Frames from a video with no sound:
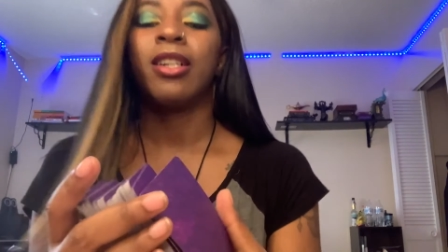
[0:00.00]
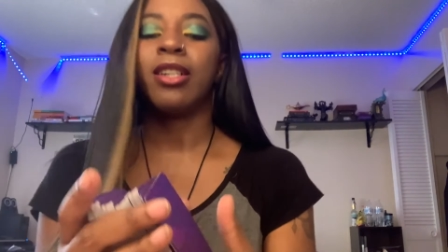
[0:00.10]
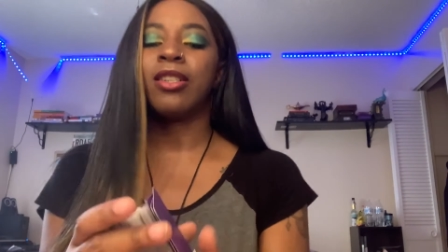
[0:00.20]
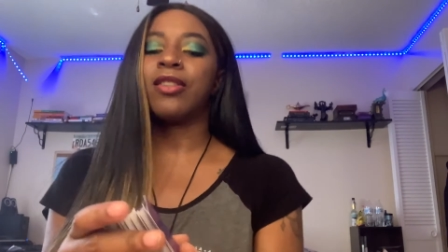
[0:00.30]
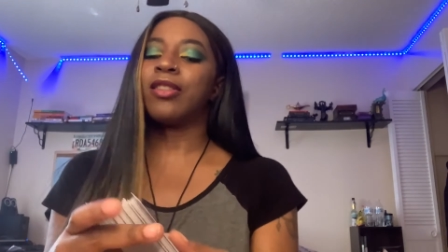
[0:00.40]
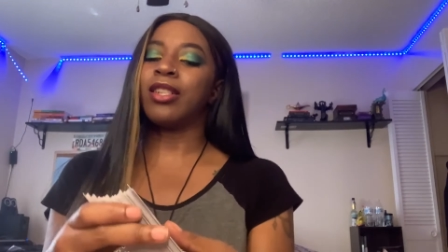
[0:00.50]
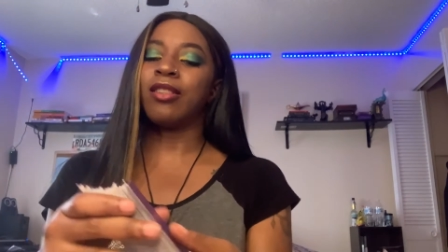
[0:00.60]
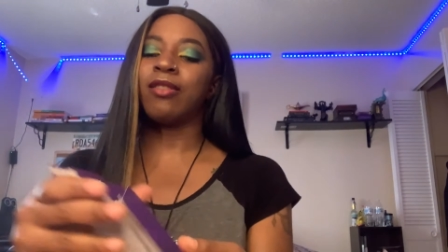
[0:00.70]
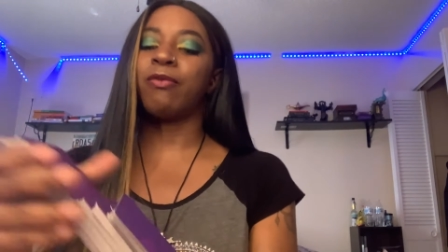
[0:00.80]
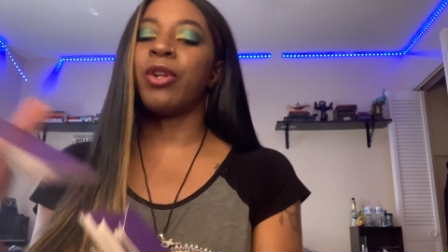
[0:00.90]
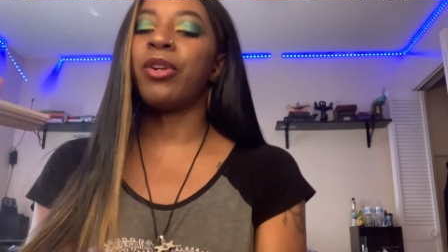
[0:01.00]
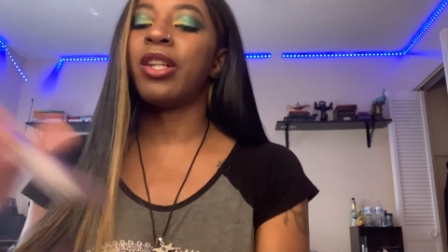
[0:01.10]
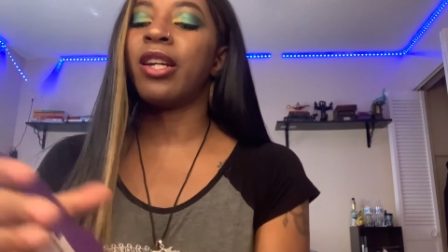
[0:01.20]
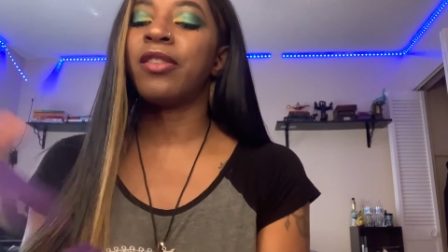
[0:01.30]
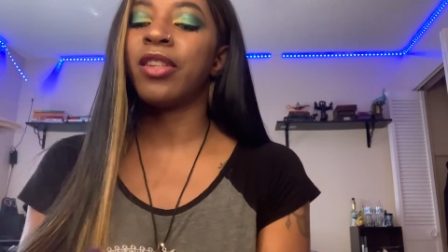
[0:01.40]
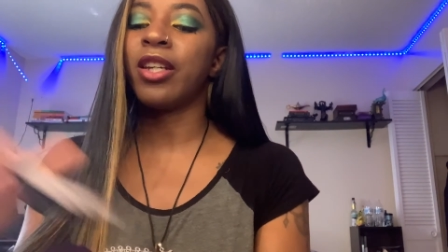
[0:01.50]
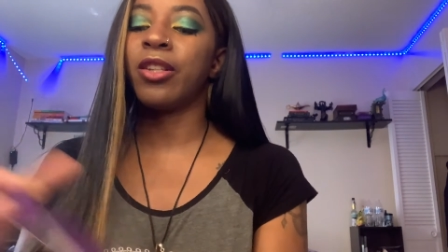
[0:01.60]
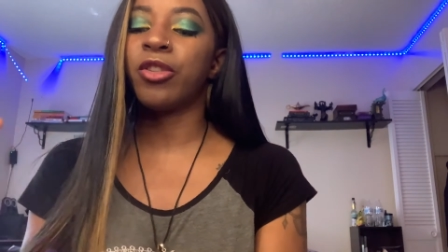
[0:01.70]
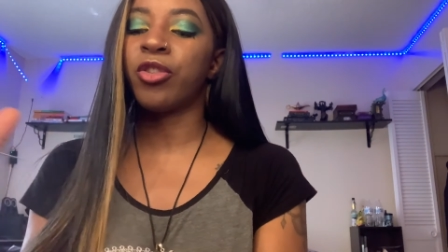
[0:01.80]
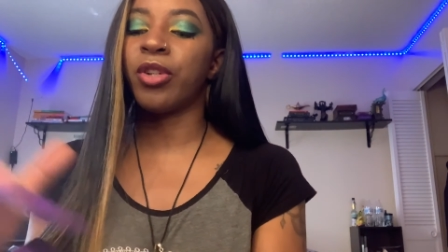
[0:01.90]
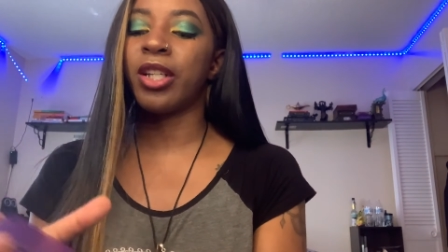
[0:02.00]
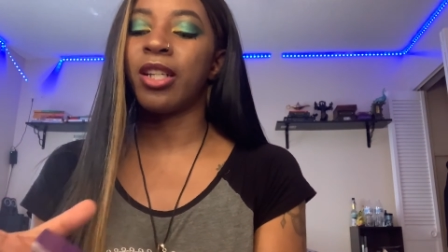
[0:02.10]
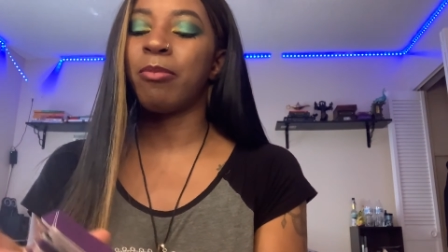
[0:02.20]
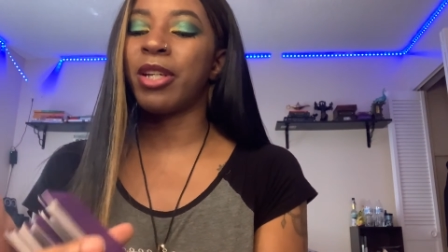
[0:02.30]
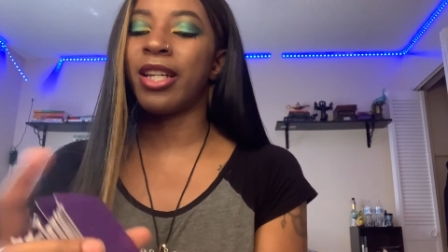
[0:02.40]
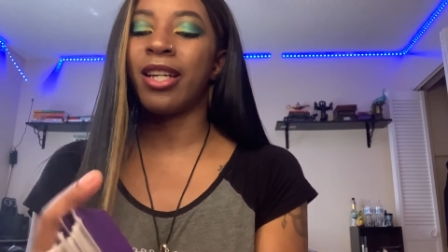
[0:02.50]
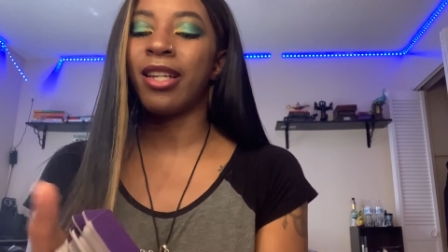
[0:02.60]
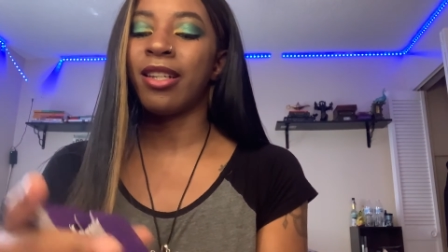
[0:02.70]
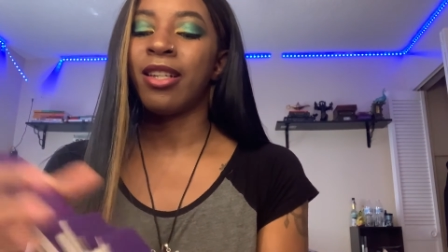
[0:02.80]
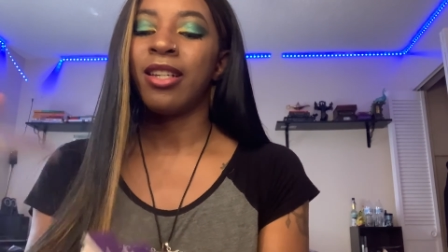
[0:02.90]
It's very nicely illustrated, but